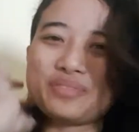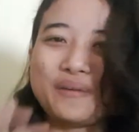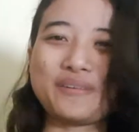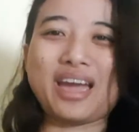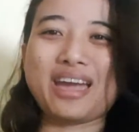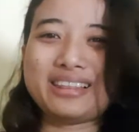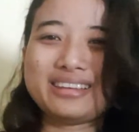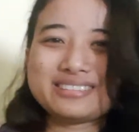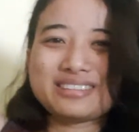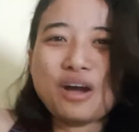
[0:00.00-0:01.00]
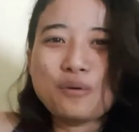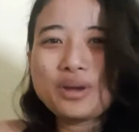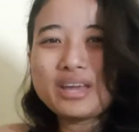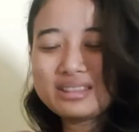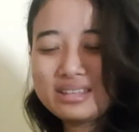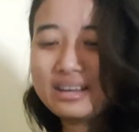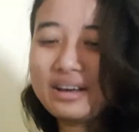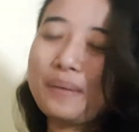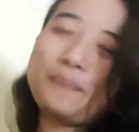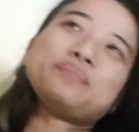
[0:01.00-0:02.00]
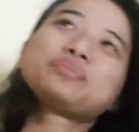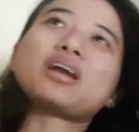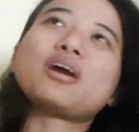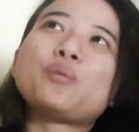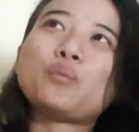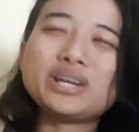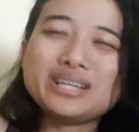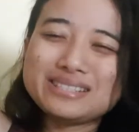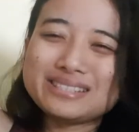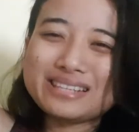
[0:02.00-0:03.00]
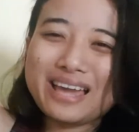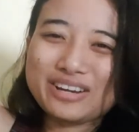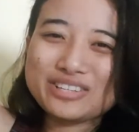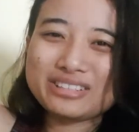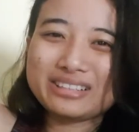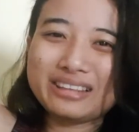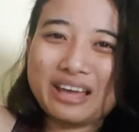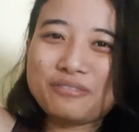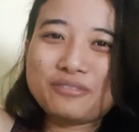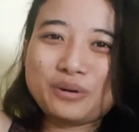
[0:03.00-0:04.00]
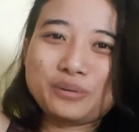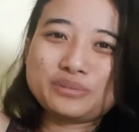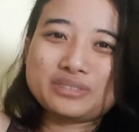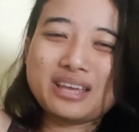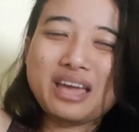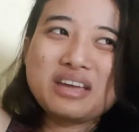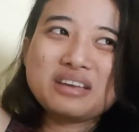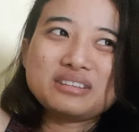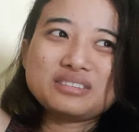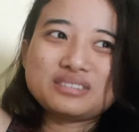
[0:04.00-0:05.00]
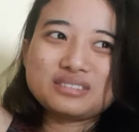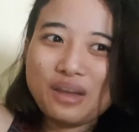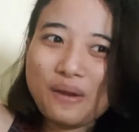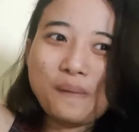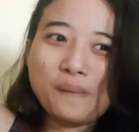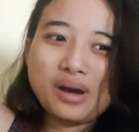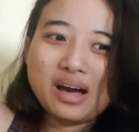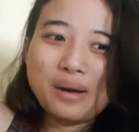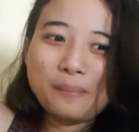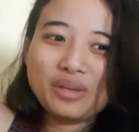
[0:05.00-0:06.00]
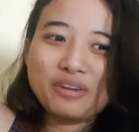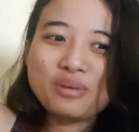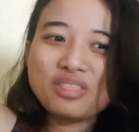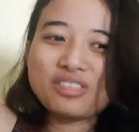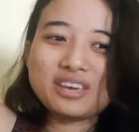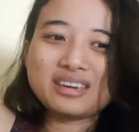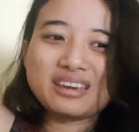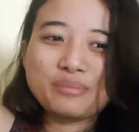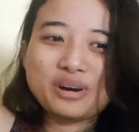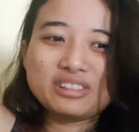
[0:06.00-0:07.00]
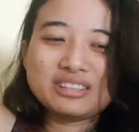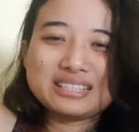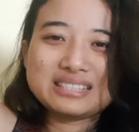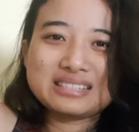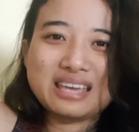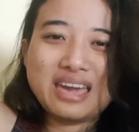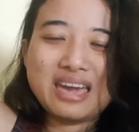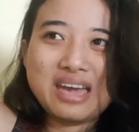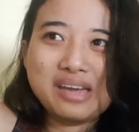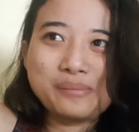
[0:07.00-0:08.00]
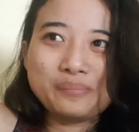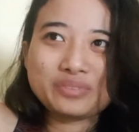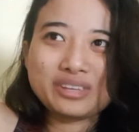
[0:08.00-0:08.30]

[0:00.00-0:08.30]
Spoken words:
Okay, let's start with what is actually life goals. So I've been thinking about this, and